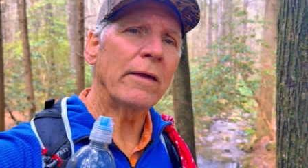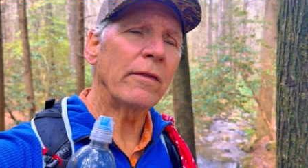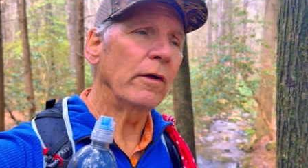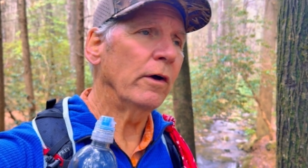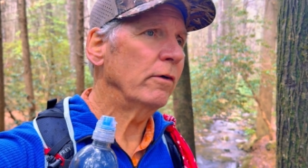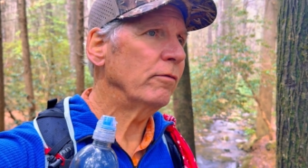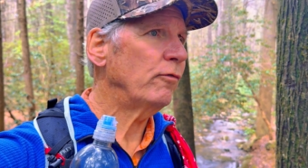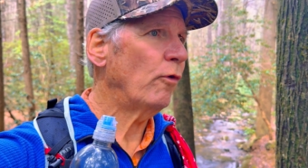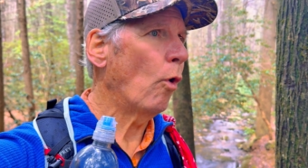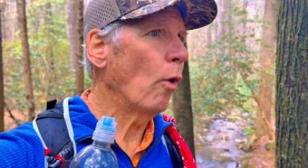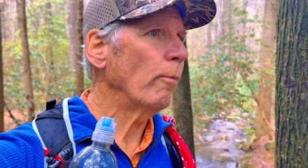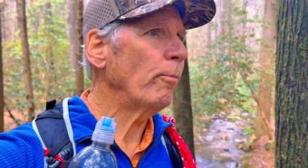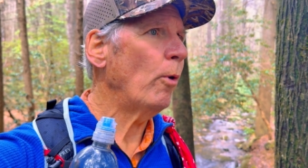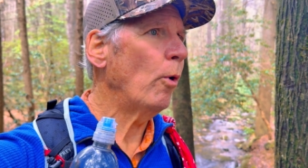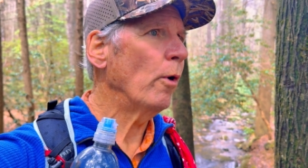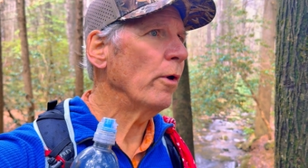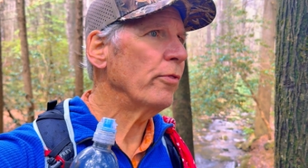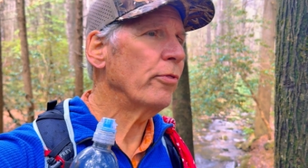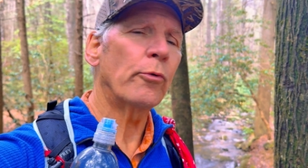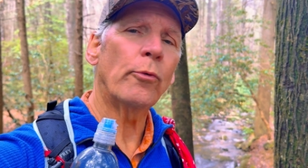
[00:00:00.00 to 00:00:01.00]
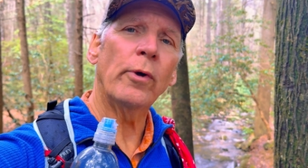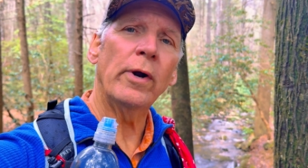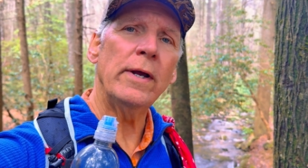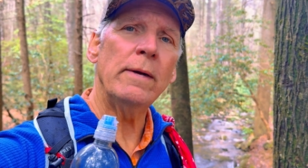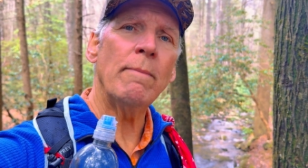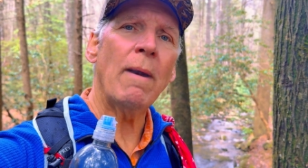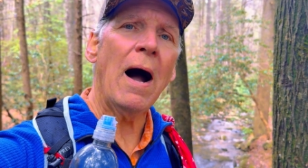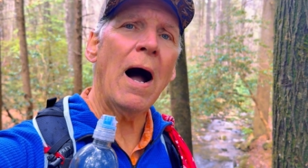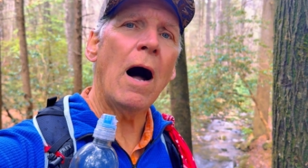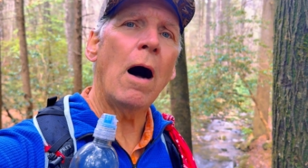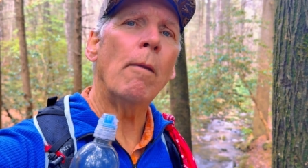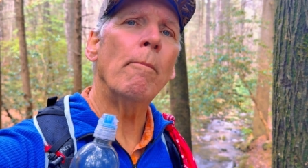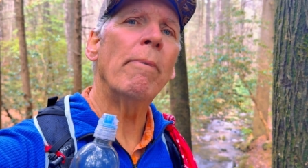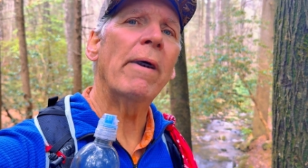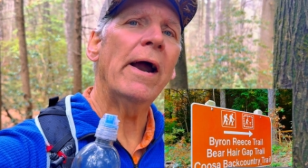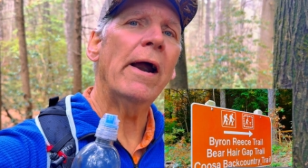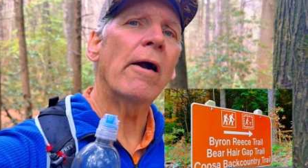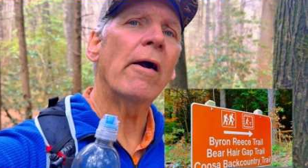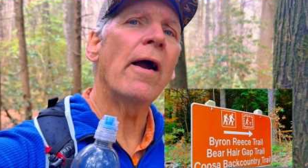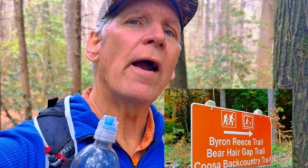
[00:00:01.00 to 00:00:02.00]
the 4.3 mile
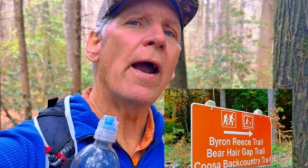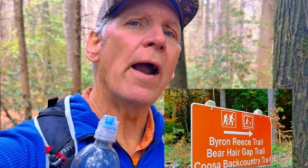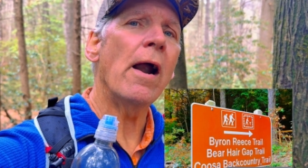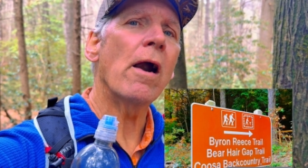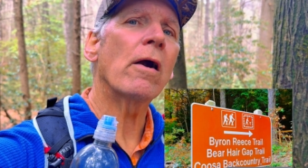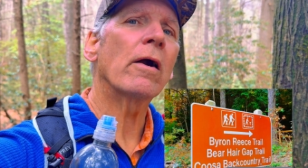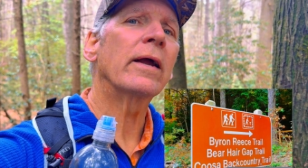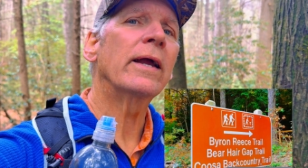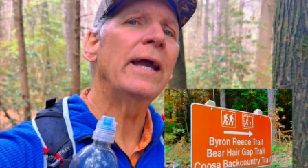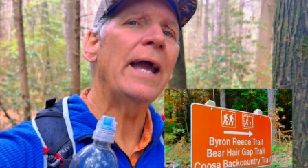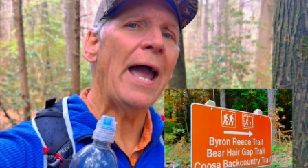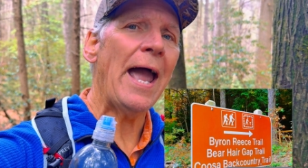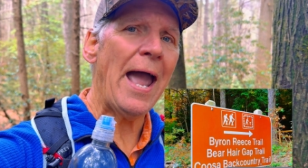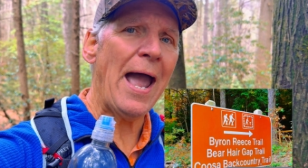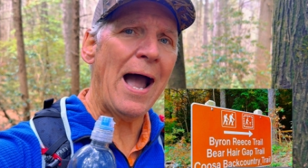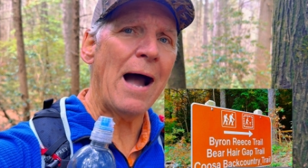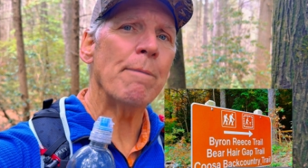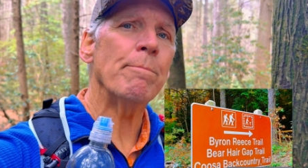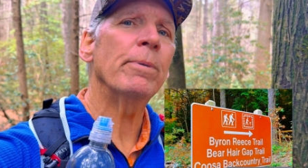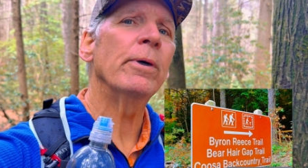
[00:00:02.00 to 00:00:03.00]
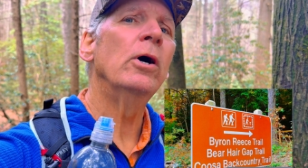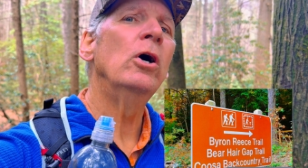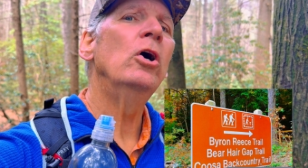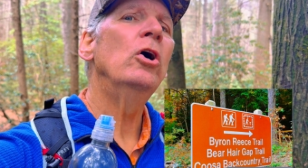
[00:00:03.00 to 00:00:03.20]
Bear Hair Gap